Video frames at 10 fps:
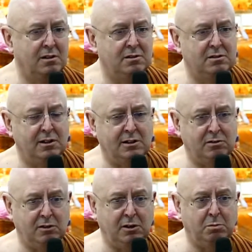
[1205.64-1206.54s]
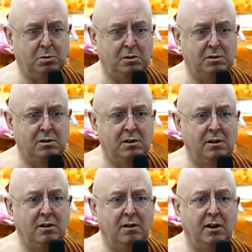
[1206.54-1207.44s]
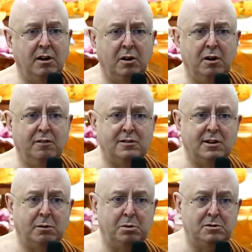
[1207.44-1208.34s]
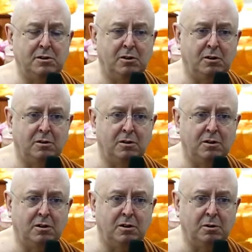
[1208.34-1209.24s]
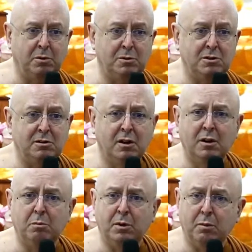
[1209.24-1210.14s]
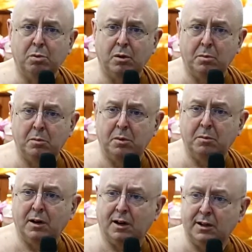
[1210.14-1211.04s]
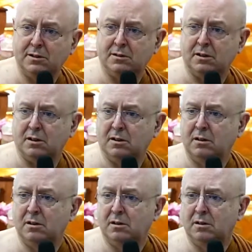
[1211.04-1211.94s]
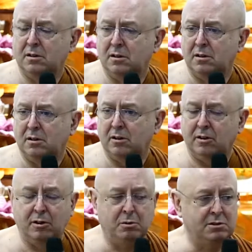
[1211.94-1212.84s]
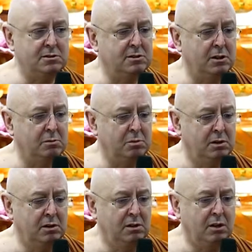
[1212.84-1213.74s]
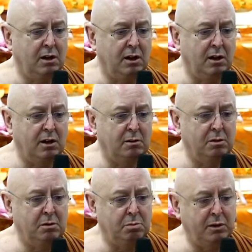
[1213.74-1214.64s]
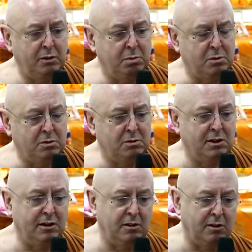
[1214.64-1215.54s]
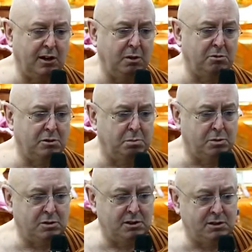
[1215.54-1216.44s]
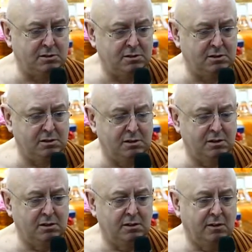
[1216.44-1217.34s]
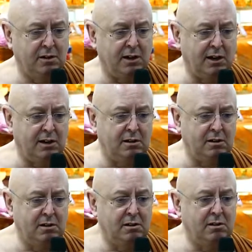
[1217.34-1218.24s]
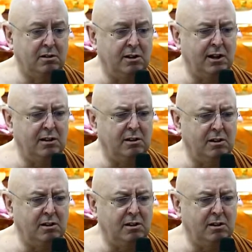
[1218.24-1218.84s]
So that's really important. I don't know if this happens in Hong Kong. There's a big problem in Malaysia that there were some people, they were Buddhist, and then